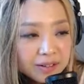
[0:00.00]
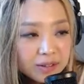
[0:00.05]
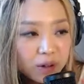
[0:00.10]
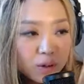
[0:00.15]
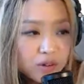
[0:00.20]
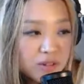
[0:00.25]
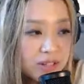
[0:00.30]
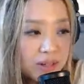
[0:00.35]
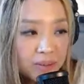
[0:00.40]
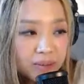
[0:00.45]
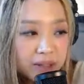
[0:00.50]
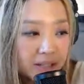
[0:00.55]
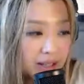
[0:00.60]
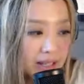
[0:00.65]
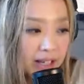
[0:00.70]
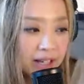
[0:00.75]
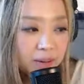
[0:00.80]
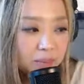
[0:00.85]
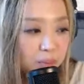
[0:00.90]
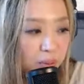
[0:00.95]
No,
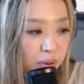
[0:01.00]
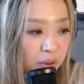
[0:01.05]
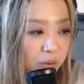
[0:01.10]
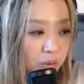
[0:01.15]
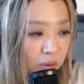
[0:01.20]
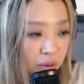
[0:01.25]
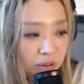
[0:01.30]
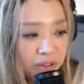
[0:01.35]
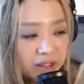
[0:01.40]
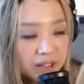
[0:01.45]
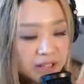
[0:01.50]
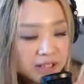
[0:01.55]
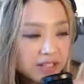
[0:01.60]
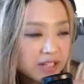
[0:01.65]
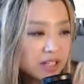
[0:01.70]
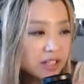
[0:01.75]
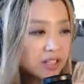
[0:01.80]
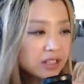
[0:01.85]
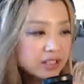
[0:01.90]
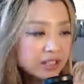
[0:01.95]
something like a beautiful thing. It's
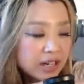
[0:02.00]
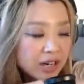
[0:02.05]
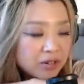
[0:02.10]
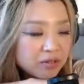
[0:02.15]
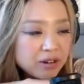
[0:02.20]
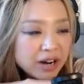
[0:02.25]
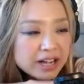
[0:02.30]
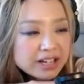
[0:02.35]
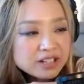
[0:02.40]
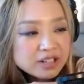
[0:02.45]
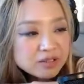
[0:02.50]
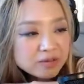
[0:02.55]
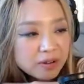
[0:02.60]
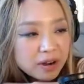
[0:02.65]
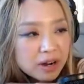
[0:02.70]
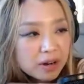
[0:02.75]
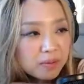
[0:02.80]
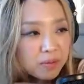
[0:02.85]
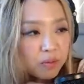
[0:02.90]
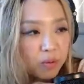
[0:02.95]
just a rice
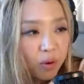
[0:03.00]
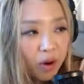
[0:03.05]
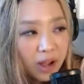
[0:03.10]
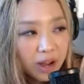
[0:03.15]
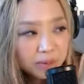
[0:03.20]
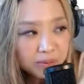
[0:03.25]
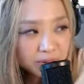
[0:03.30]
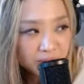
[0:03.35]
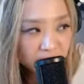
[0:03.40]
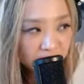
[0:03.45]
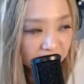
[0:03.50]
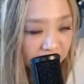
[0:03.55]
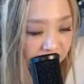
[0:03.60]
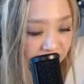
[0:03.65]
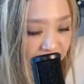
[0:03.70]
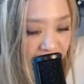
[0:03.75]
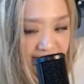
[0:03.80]
farm forever